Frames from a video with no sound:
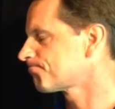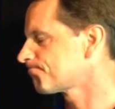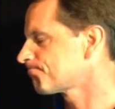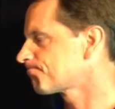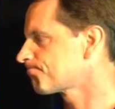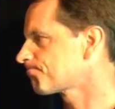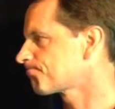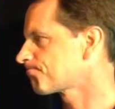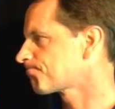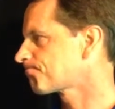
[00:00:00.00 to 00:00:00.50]

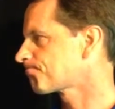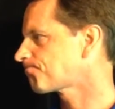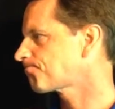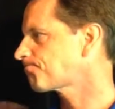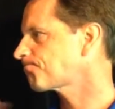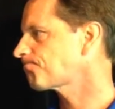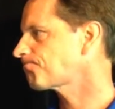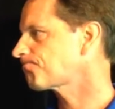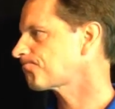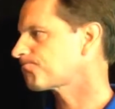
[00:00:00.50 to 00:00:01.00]

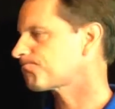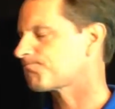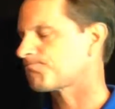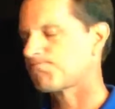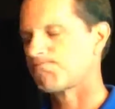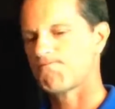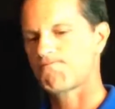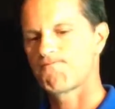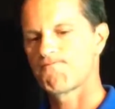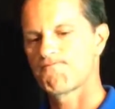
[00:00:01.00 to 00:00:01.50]

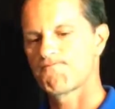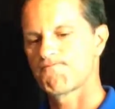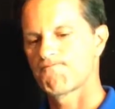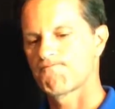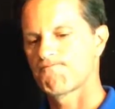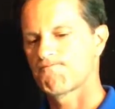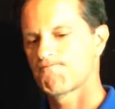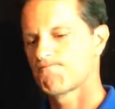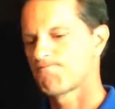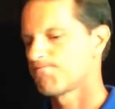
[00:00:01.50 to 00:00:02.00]

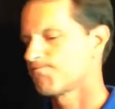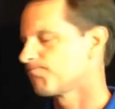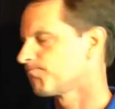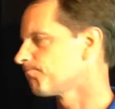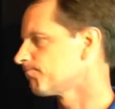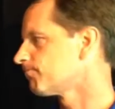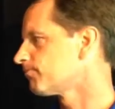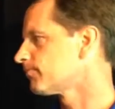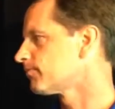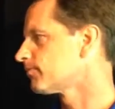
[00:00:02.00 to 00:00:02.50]

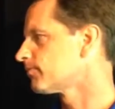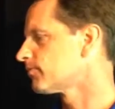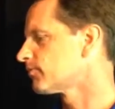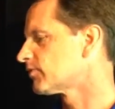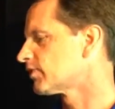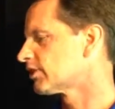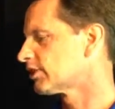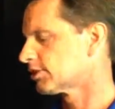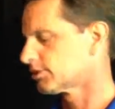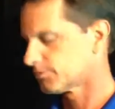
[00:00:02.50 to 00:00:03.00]

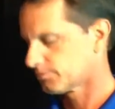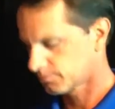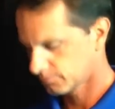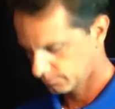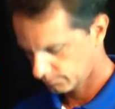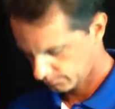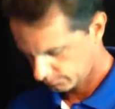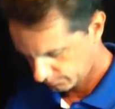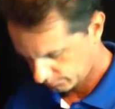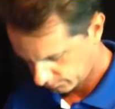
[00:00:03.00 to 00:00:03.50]

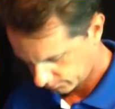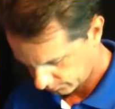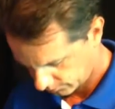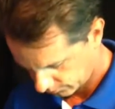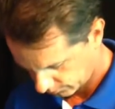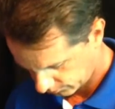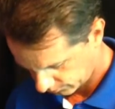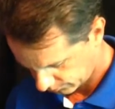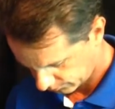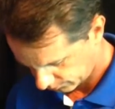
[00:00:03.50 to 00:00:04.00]

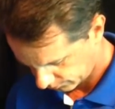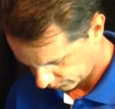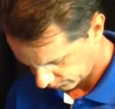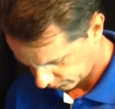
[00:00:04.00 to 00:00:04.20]
No words are spoken by the person on screen.